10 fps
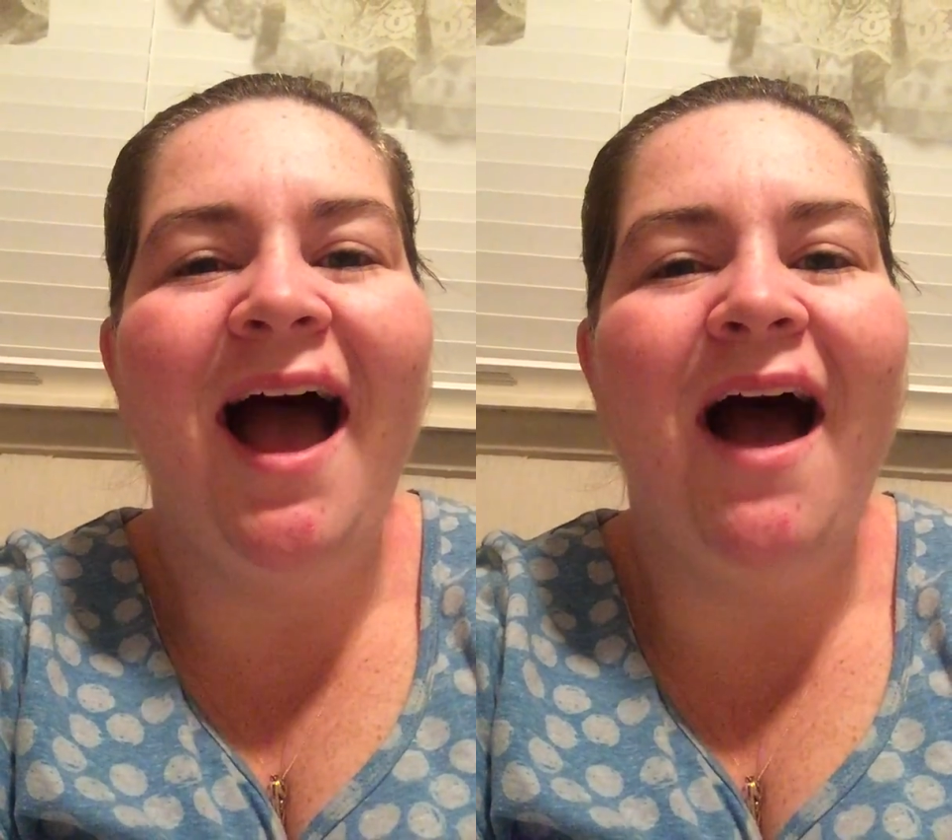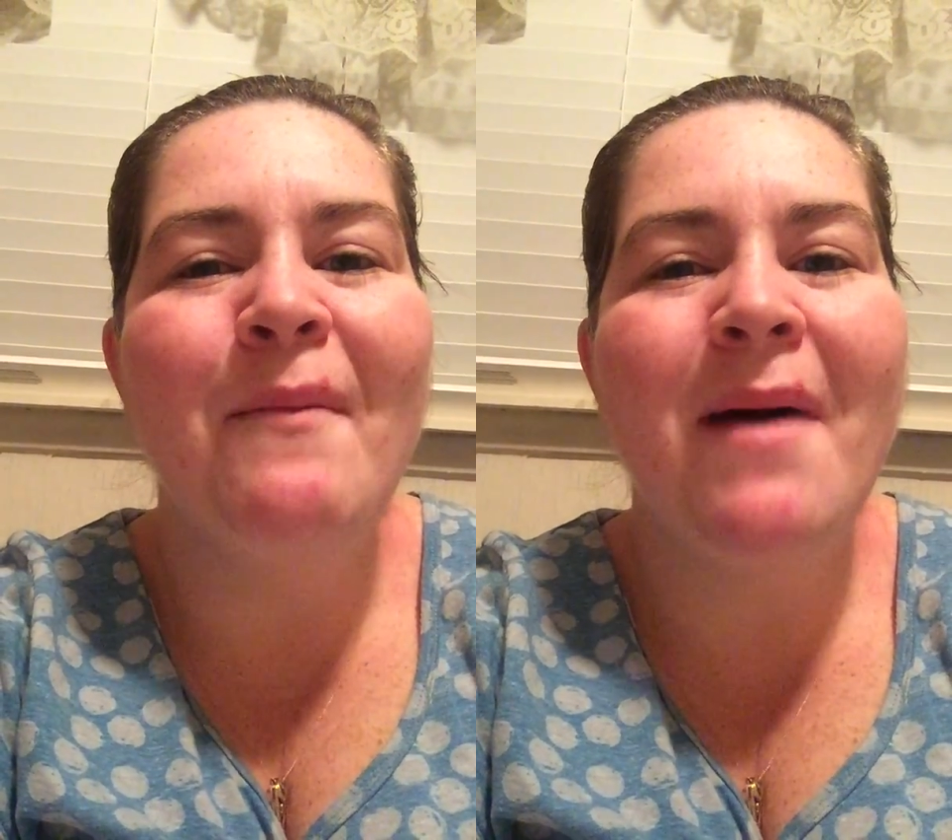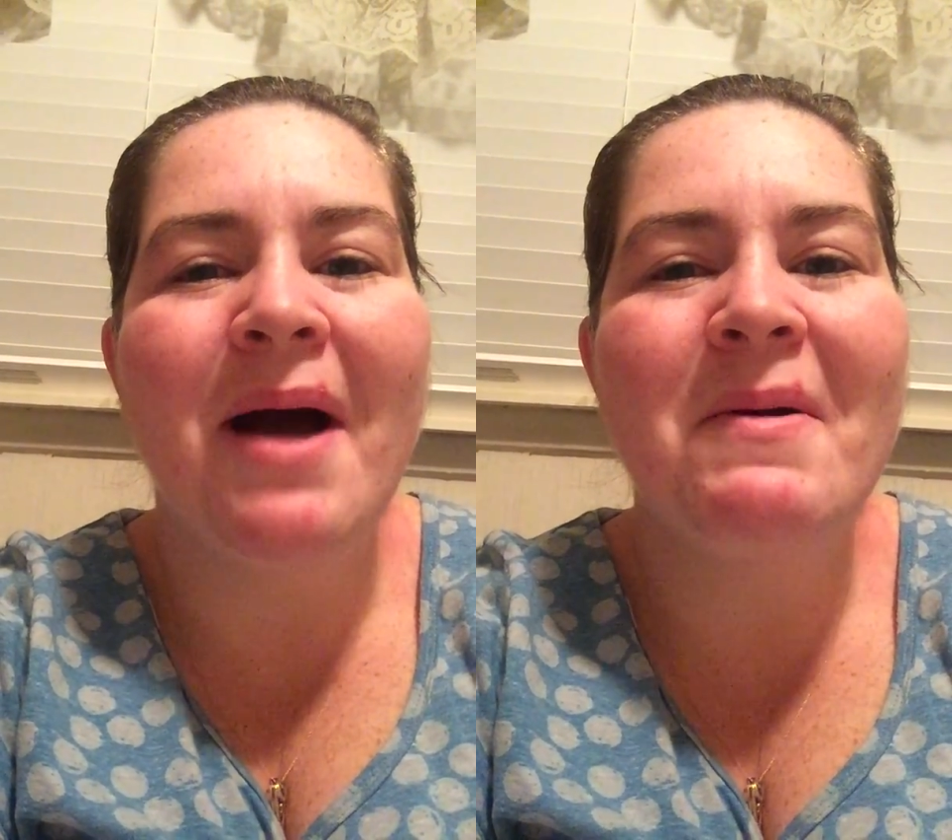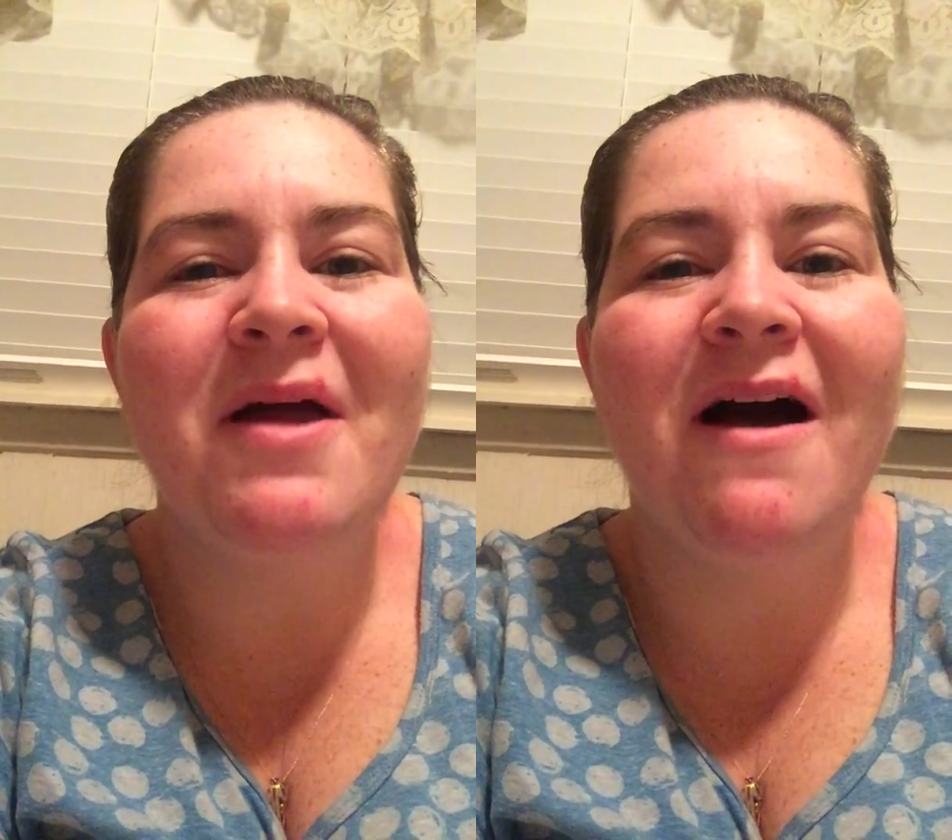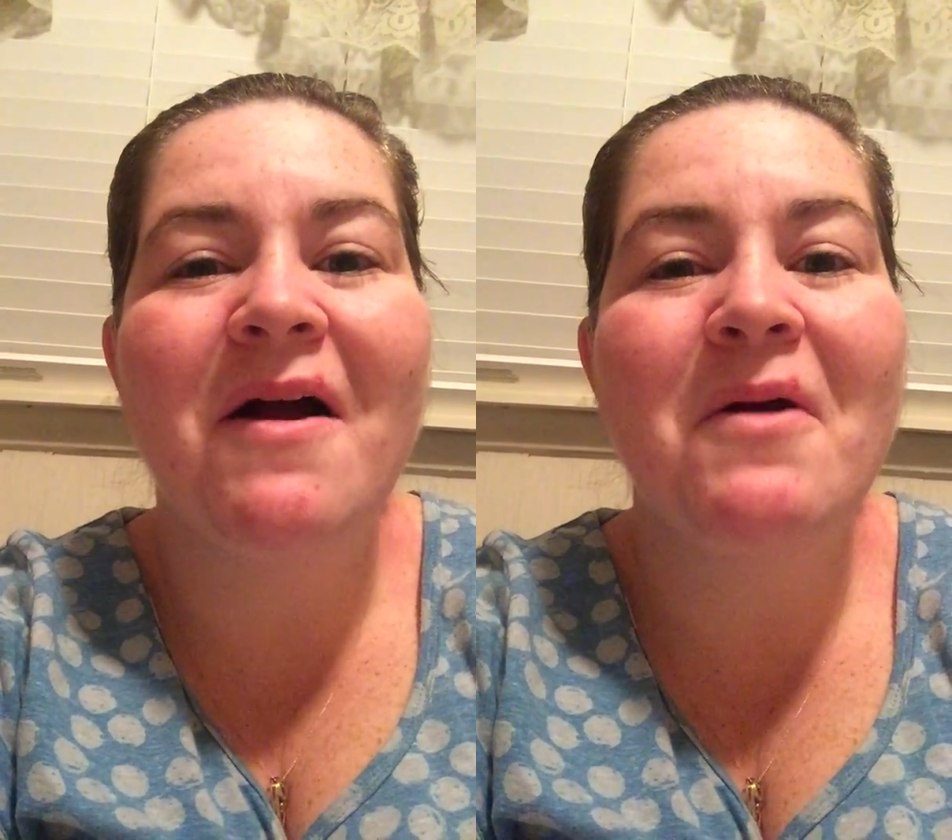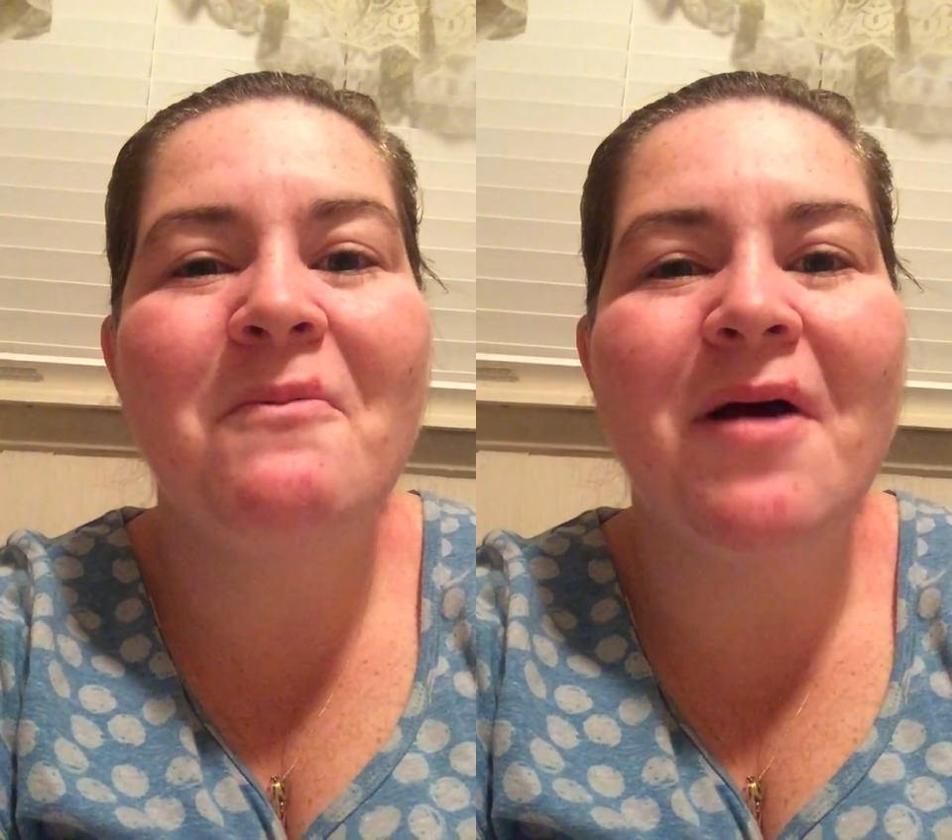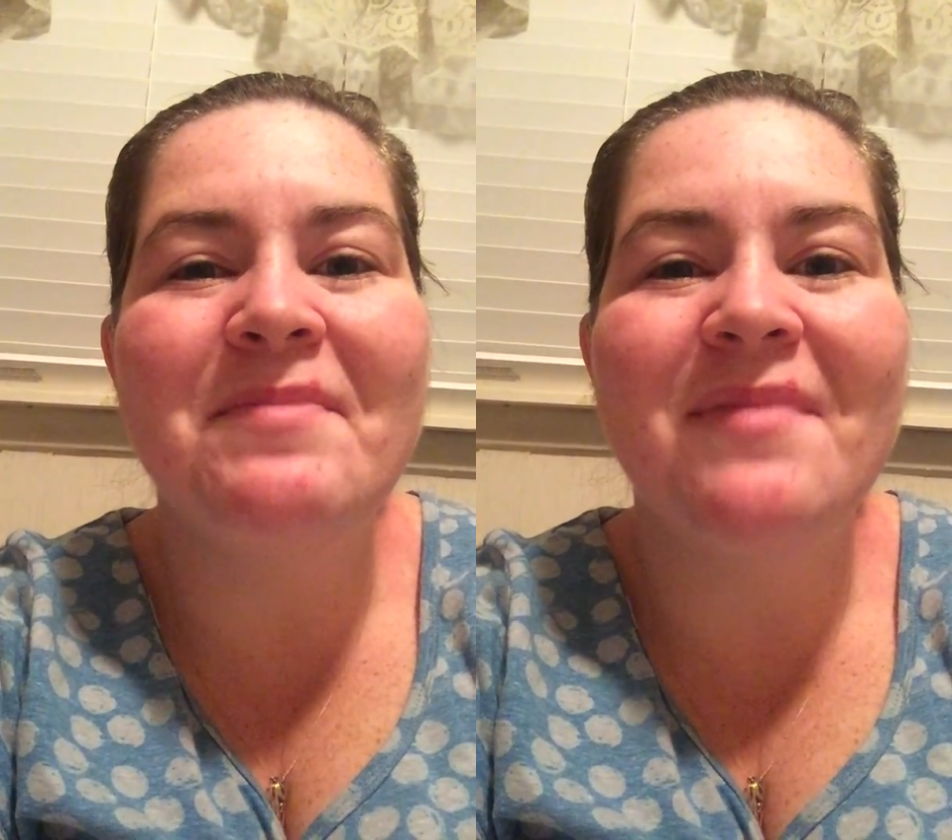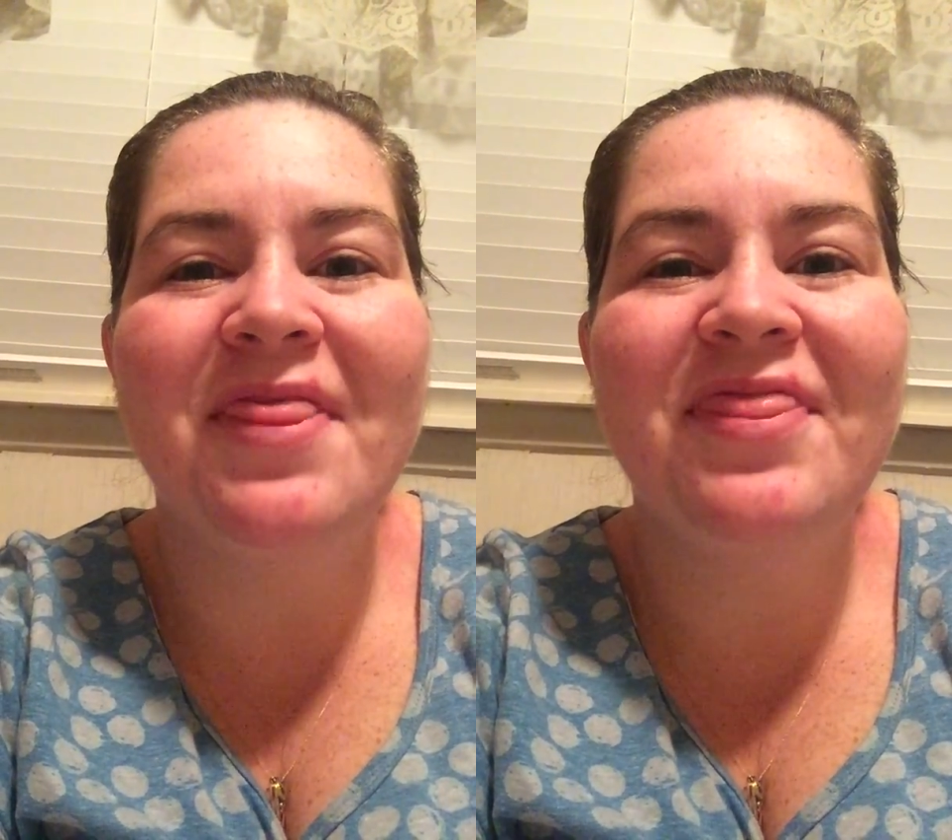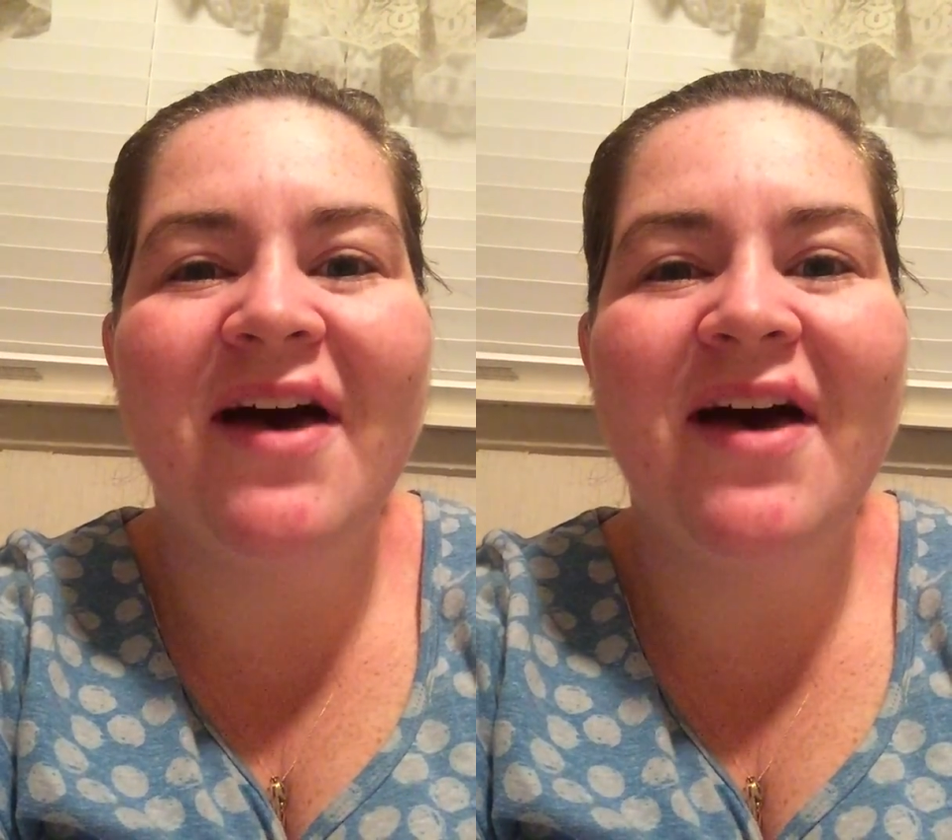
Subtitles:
about our 1 month